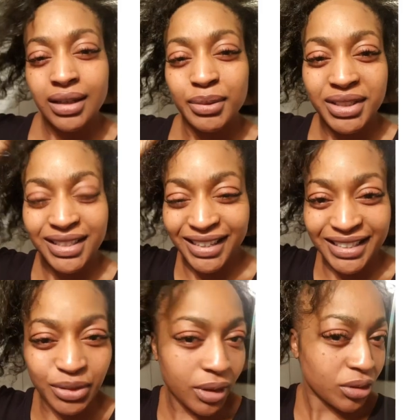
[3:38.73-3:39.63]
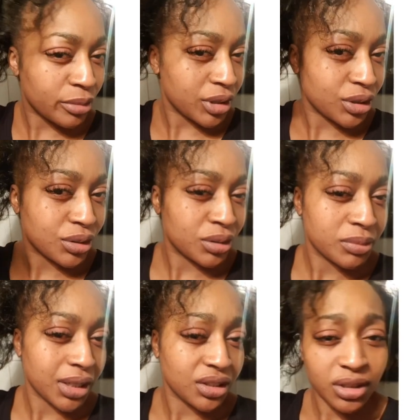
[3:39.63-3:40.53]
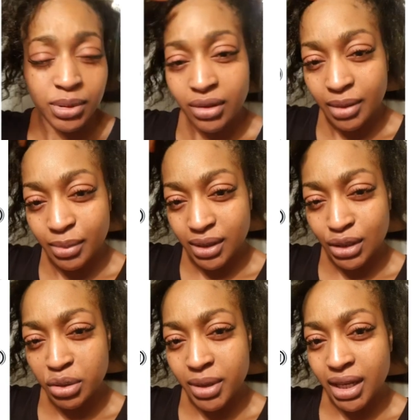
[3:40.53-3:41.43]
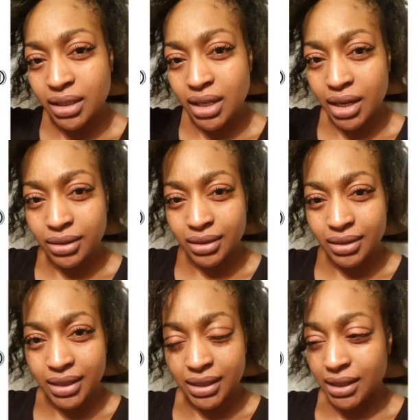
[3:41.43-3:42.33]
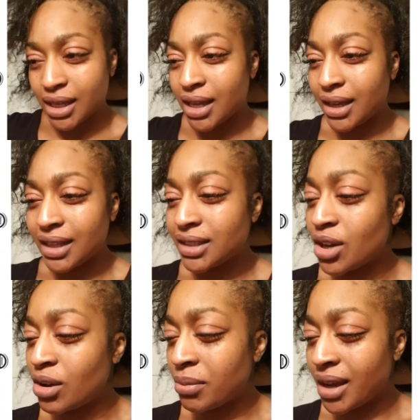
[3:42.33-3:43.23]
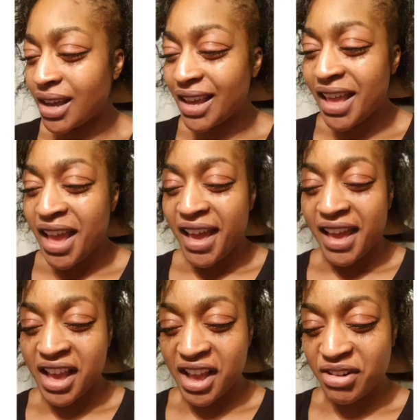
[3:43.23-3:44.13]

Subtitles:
I would just like to welcome you, my new subscribers, to my channel. This is on my hair